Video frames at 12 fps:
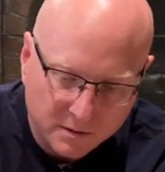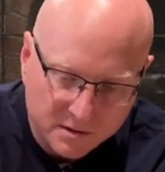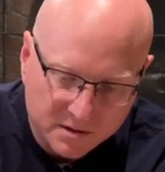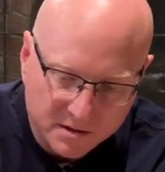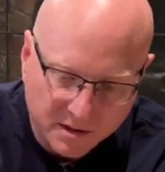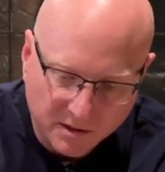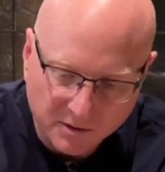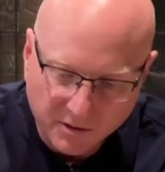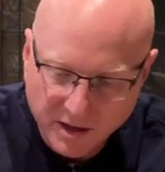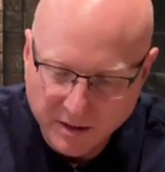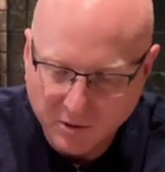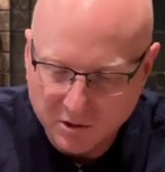single
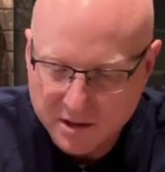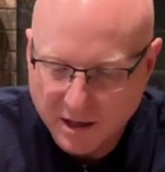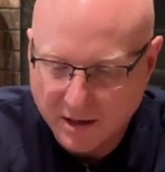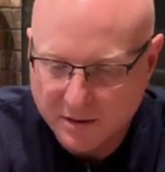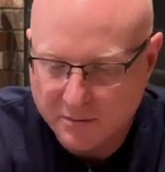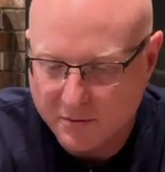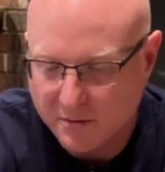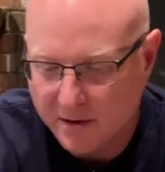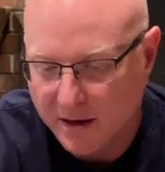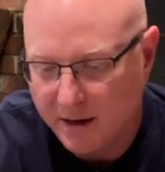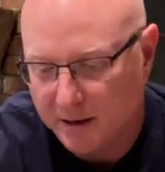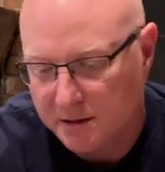cable tie through
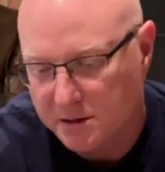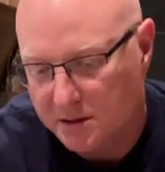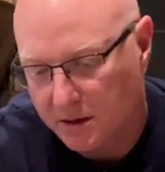that,